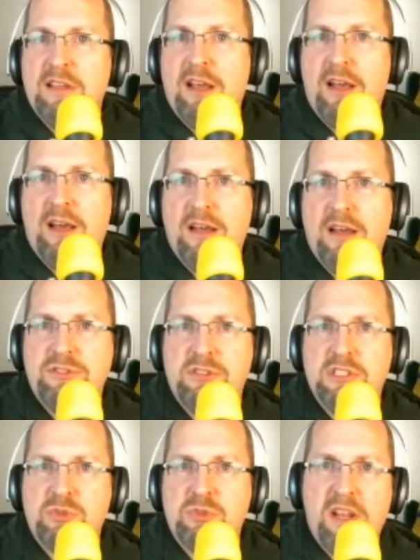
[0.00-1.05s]
Uh,
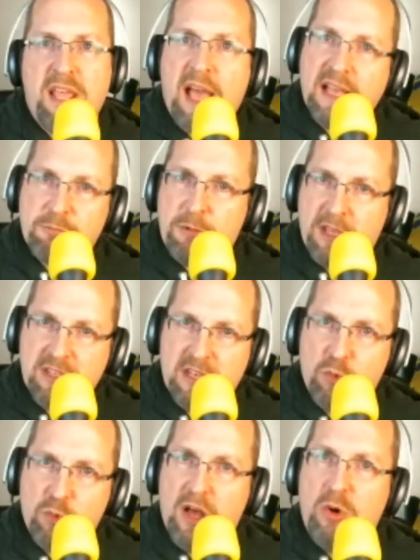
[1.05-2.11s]
just one guy's
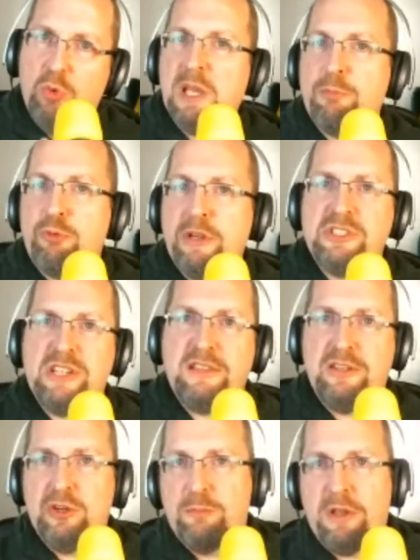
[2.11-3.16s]
opinion. Well, we appreciate
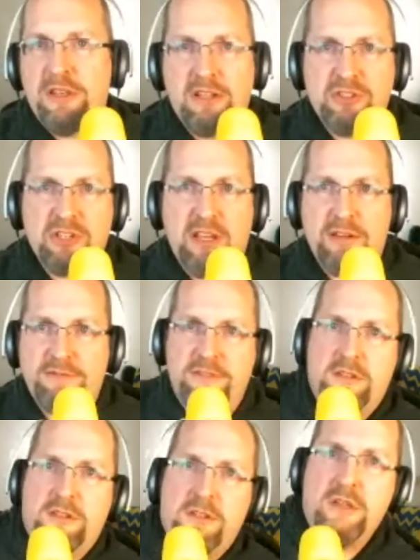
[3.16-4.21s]
your opinion, Jeff.
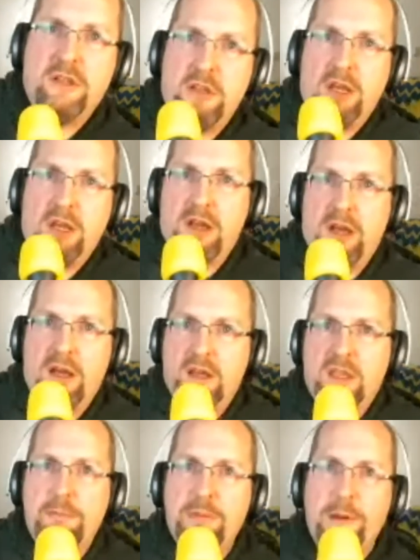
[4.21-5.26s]
Uh,
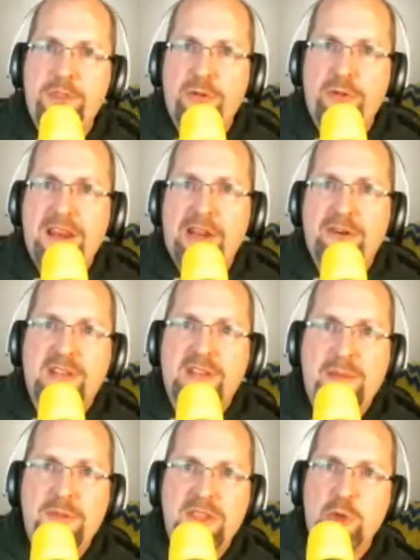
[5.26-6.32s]
keep up the great
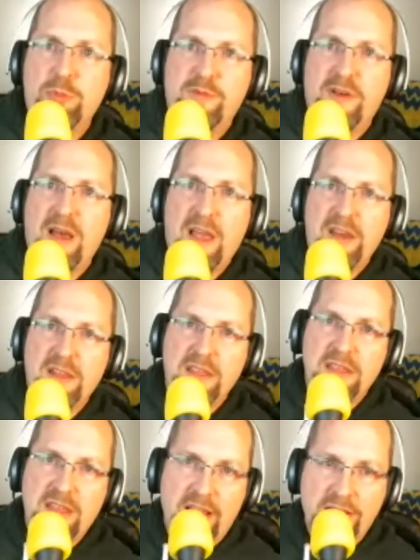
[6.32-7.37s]
entertainment you provide.
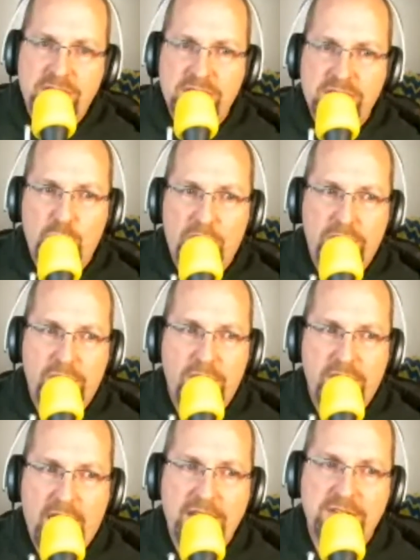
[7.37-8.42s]
He ends with
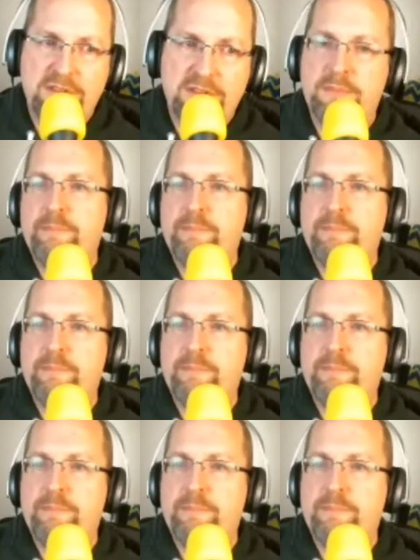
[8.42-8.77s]
that.